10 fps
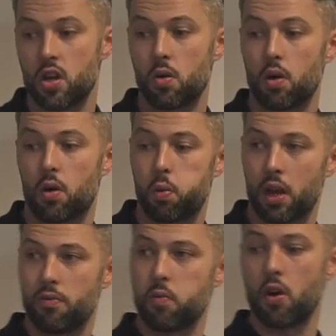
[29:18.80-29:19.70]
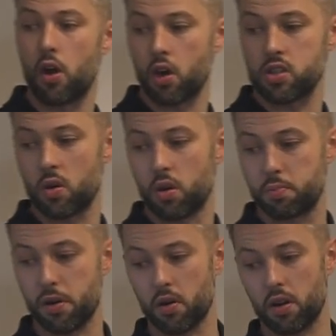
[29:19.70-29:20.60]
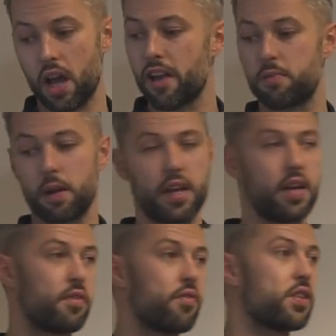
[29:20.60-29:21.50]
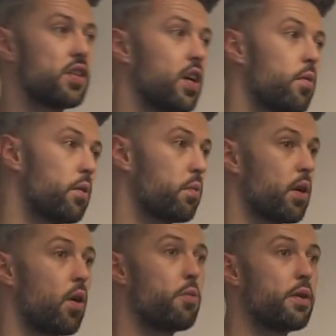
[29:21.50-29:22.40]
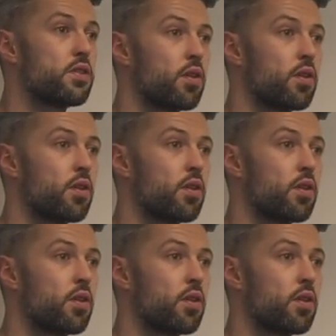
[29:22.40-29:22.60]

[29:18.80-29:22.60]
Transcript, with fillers: So we'll have one Hoxo Hub product live by the end of this year, we, we're hoping,